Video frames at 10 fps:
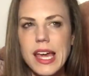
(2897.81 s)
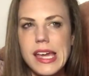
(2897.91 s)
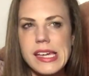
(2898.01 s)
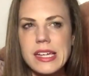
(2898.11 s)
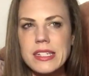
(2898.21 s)

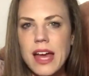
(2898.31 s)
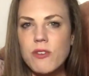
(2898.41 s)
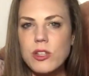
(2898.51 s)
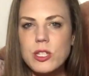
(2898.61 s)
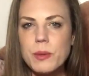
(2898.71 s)
And I've
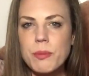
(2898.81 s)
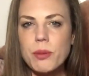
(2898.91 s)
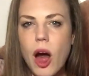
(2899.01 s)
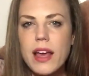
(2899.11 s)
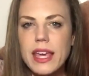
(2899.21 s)
also been
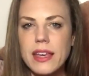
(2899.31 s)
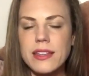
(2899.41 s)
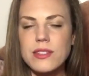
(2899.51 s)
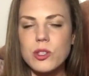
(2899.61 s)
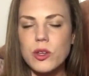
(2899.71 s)

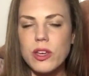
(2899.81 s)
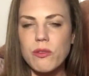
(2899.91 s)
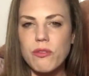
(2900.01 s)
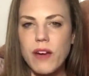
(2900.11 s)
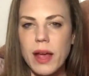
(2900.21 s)
blogging, so you
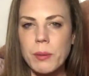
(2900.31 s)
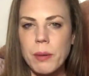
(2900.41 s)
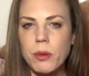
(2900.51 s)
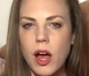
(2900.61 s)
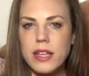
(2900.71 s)
can find my
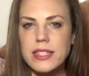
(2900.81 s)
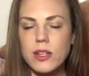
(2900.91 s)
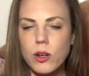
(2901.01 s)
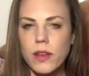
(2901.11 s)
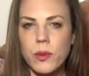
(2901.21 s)
blogs
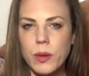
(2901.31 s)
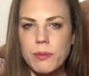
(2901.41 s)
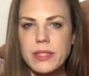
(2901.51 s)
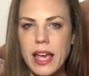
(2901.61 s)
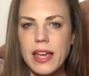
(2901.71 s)
here on the
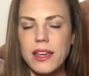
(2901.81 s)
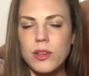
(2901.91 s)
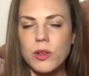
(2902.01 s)
website,